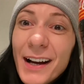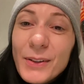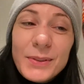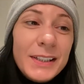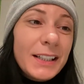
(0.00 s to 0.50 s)

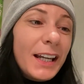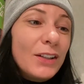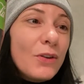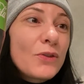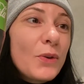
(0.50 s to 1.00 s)
out, and
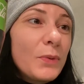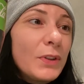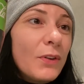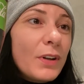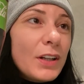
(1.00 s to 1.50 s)
also with
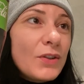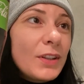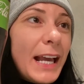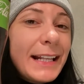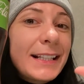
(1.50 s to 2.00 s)
orange.
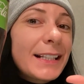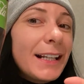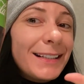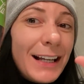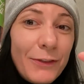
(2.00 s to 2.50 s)
That's
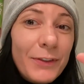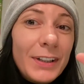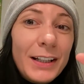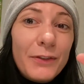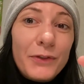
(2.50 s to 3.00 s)

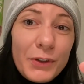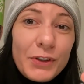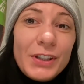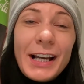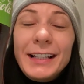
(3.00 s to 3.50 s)
definitely a
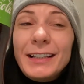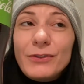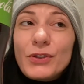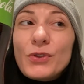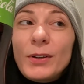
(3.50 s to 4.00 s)
first. I
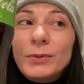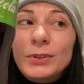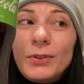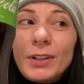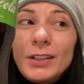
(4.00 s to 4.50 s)
never tried with
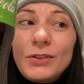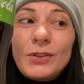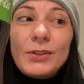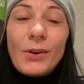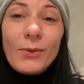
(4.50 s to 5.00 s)
orange,
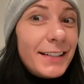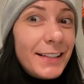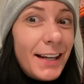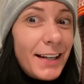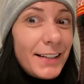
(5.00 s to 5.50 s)
so
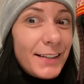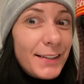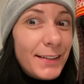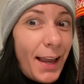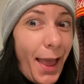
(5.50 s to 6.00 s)
today is the
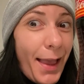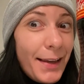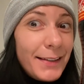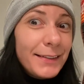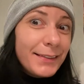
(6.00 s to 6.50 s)

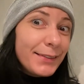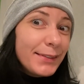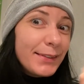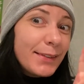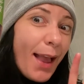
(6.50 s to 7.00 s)
day.
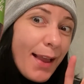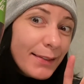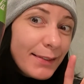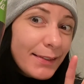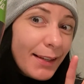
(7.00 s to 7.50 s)
Today
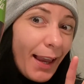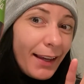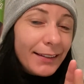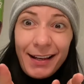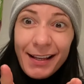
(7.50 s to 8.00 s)
is the day.
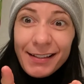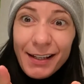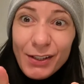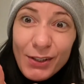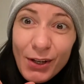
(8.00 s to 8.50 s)
Let's
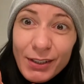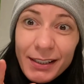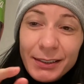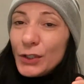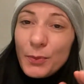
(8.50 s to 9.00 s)
get
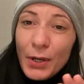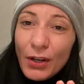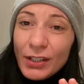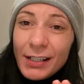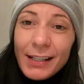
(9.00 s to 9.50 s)
started. To be
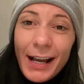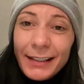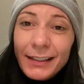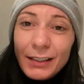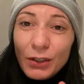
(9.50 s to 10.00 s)
honest, I
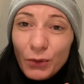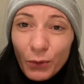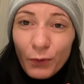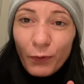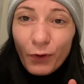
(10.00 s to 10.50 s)
didn't
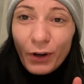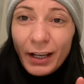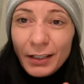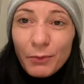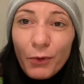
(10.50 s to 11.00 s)
look for
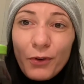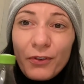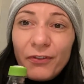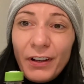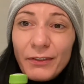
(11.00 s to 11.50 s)
any more
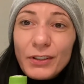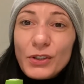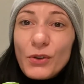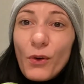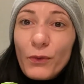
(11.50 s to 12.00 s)
flavors
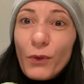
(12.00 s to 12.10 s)
of